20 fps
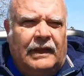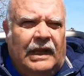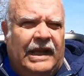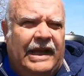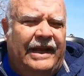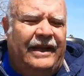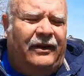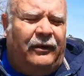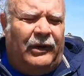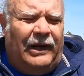Now,
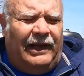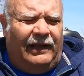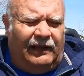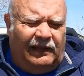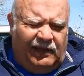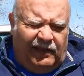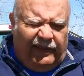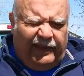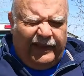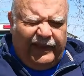yeah, while
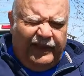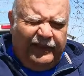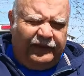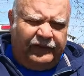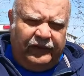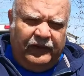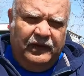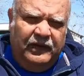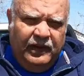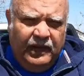all
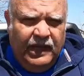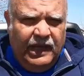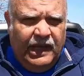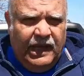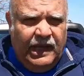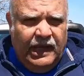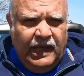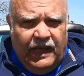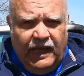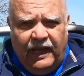this
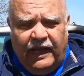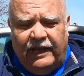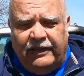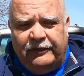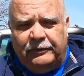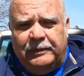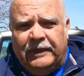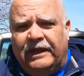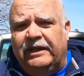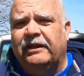
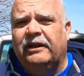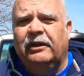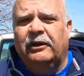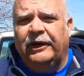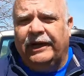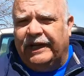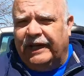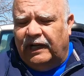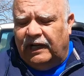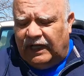has been
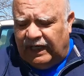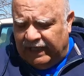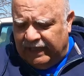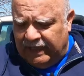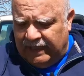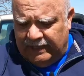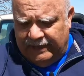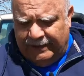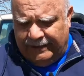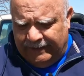going
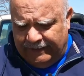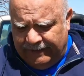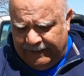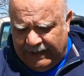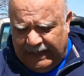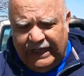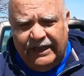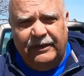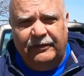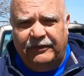on
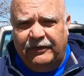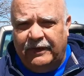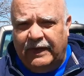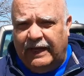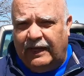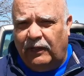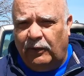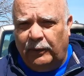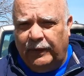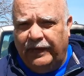and the
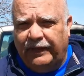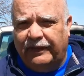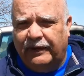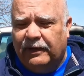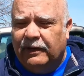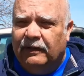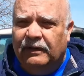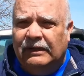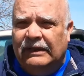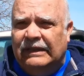foul
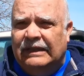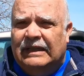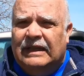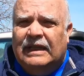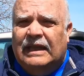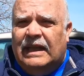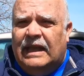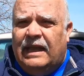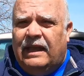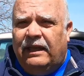weather
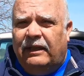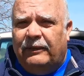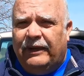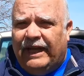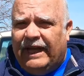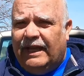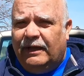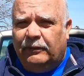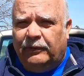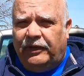that
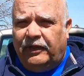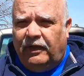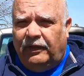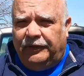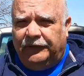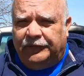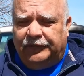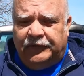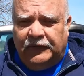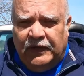we had with
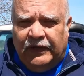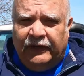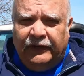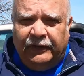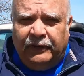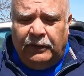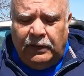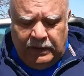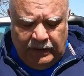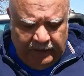all the
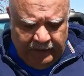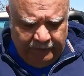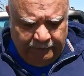snow,